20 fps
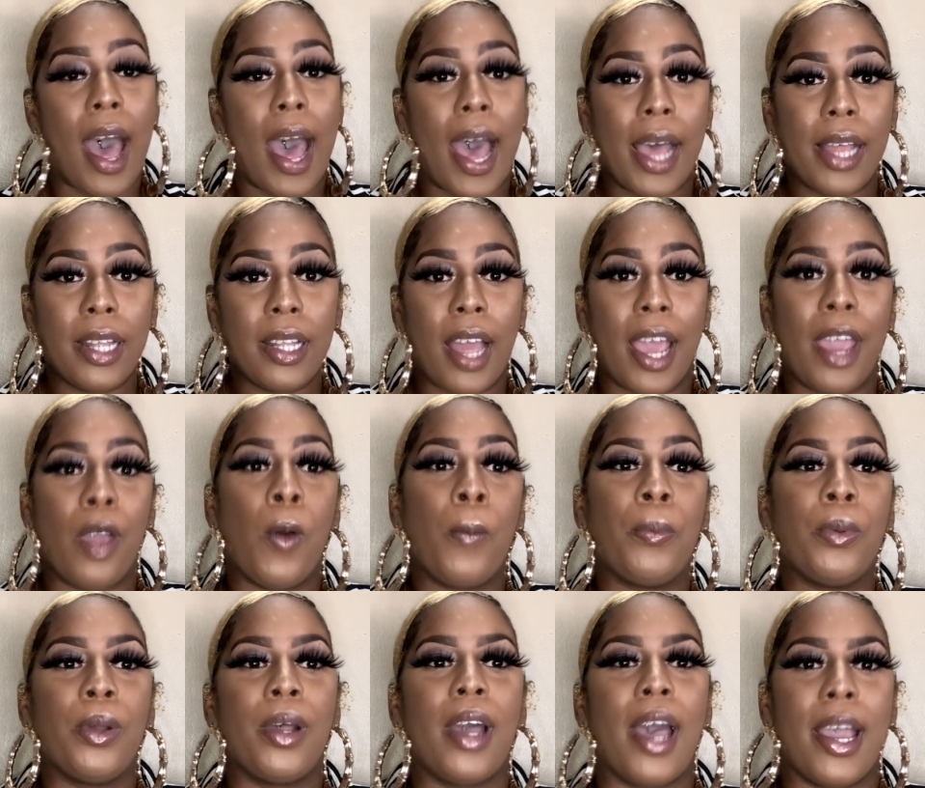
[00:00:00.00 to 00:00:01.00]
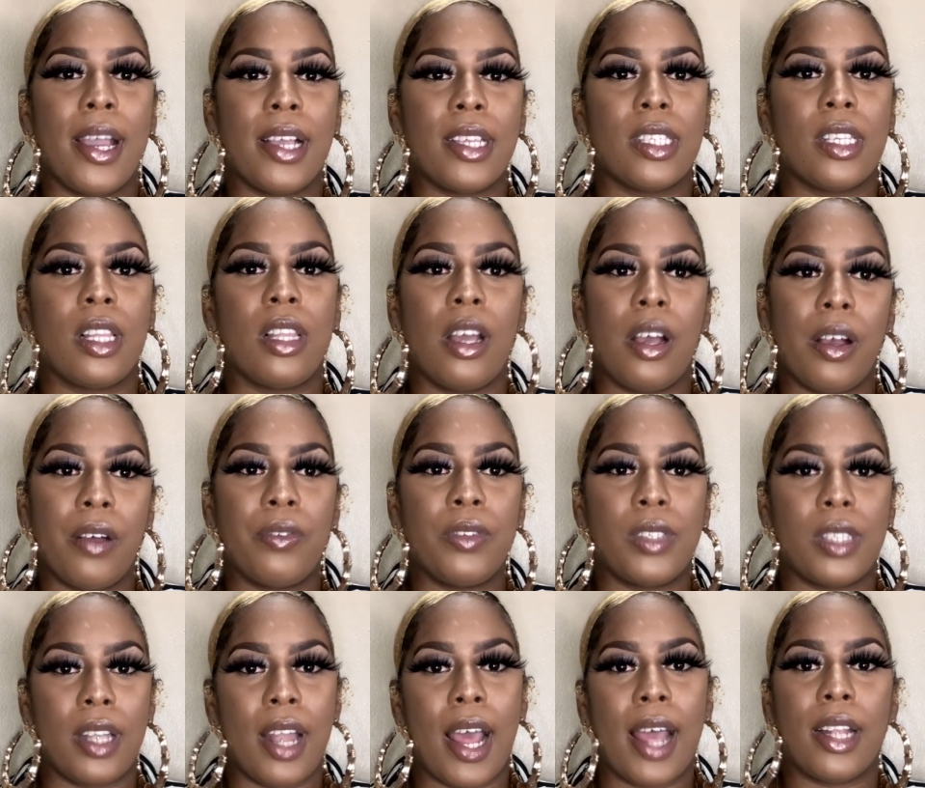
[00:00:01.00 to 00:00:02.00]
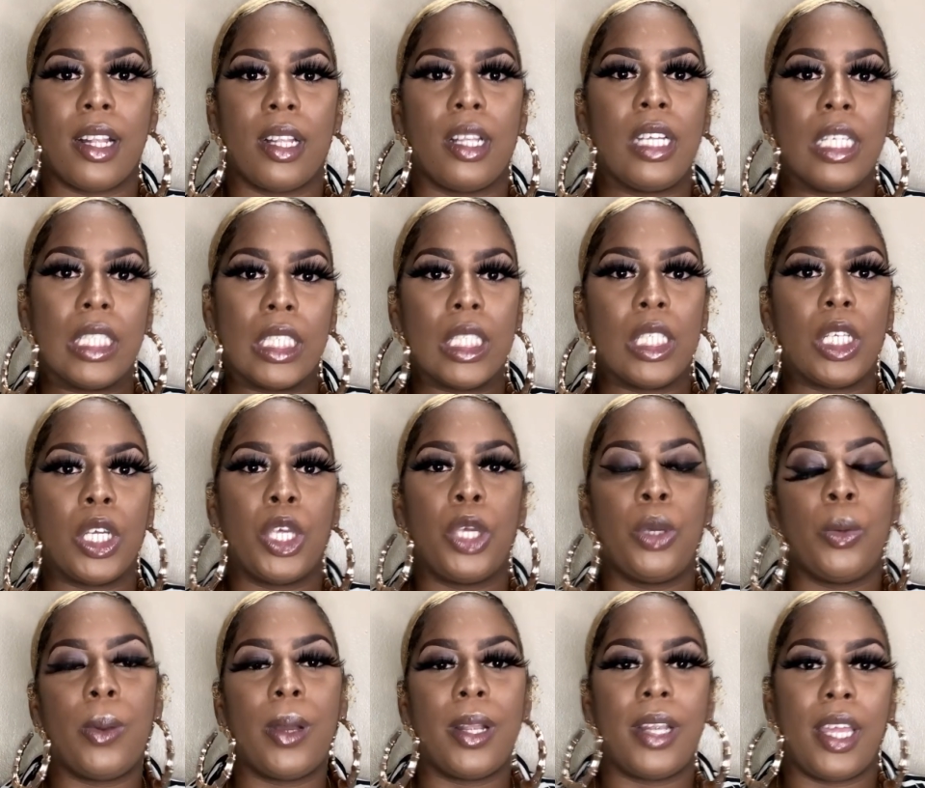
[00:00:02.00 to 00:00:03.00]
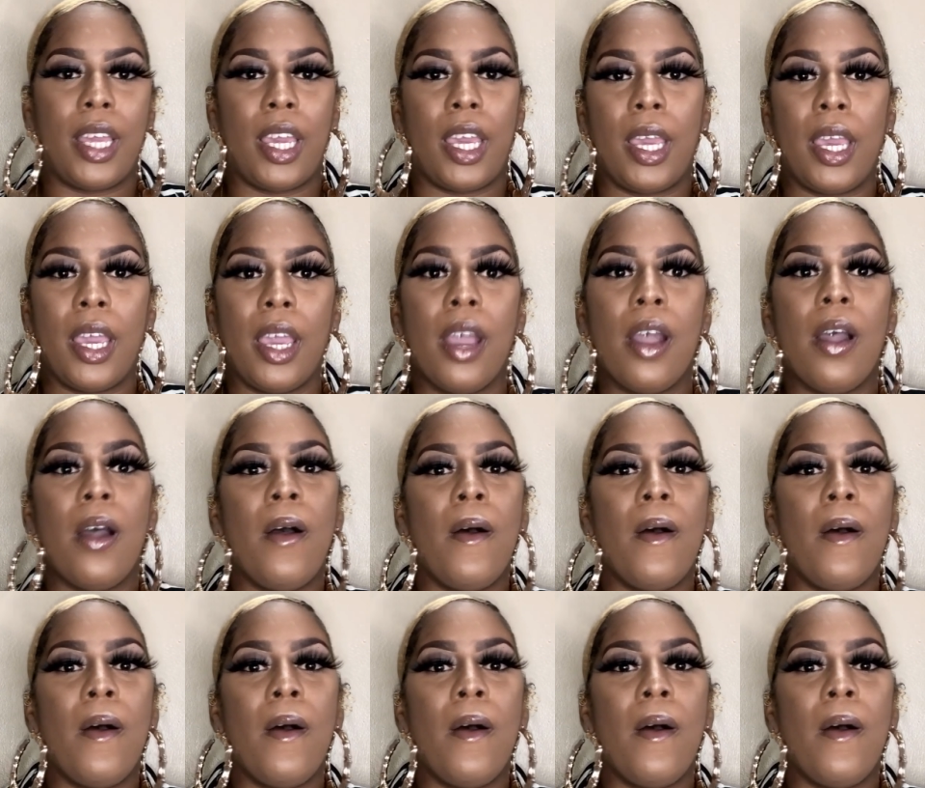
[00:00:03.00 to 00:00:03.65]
And I hope you guys loved that little Q&A